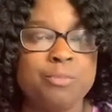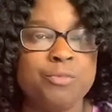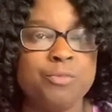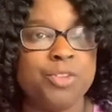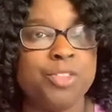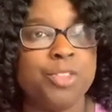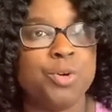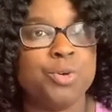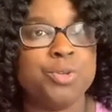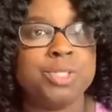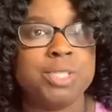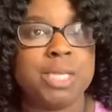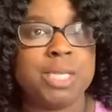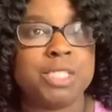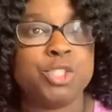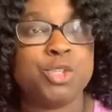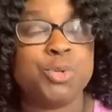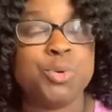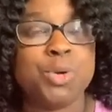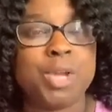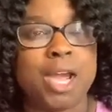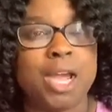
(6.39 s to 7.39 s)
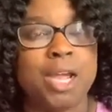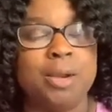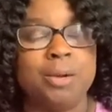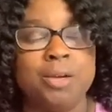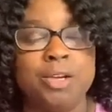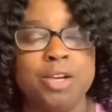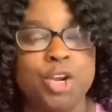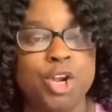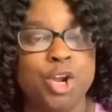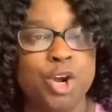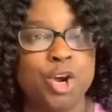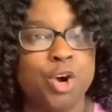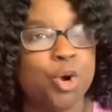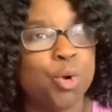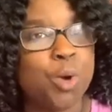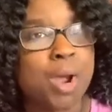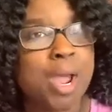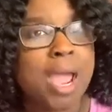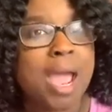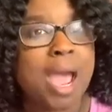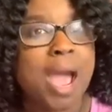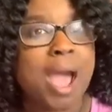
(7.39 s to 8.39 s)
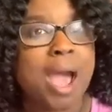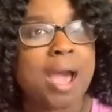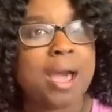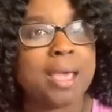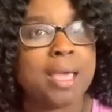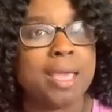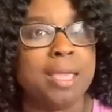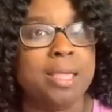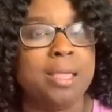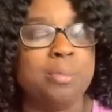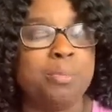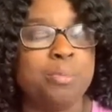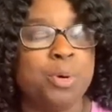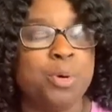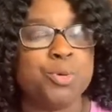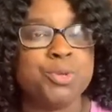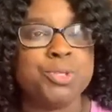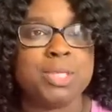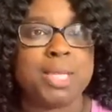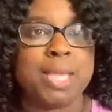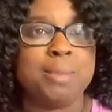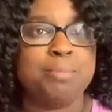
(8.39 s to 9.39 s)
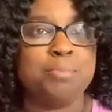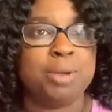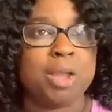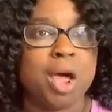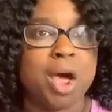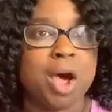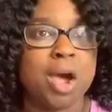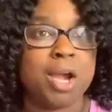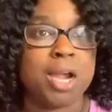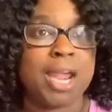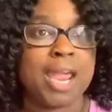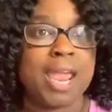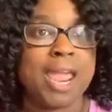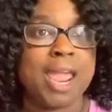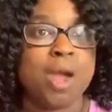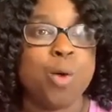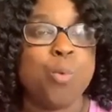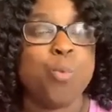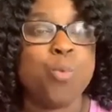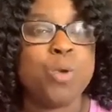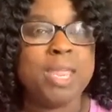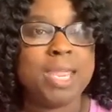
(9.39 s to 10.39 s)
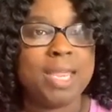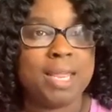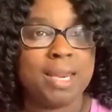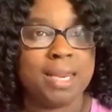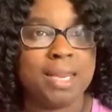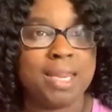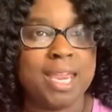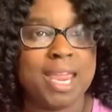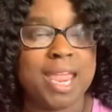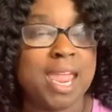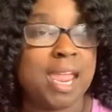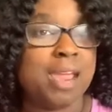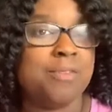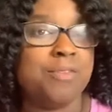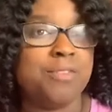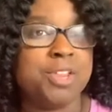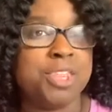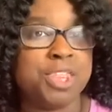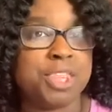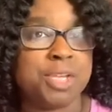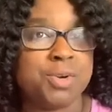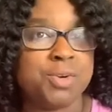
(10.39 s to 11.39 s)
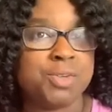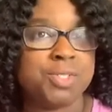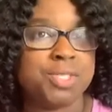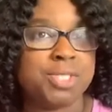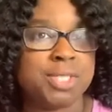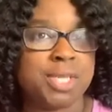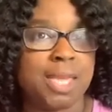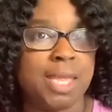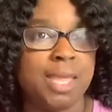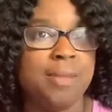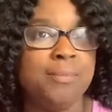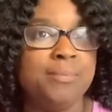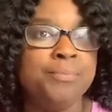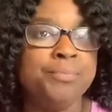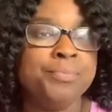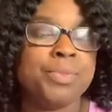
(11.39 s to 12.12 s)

For those that do not know, I post a blog weekly every Thursday,